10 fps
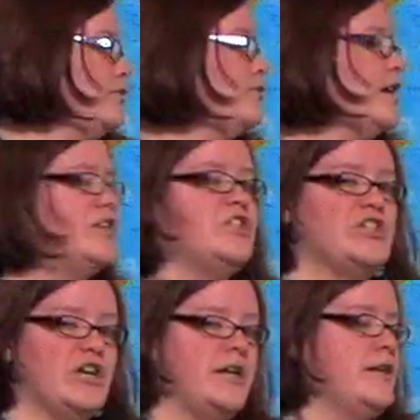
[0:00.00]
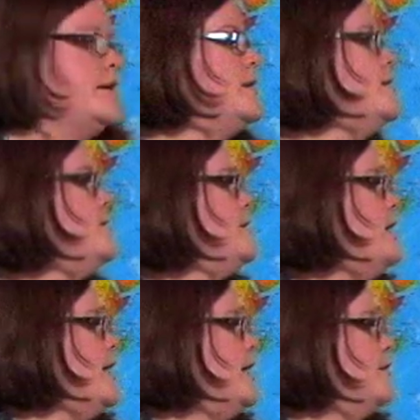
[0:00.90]
garage.
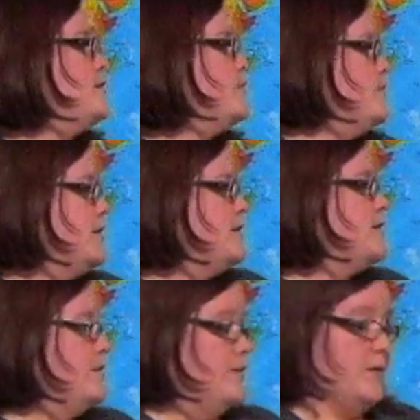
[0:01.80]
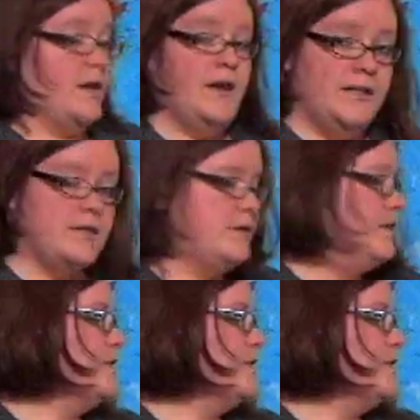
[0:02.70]
So this consonant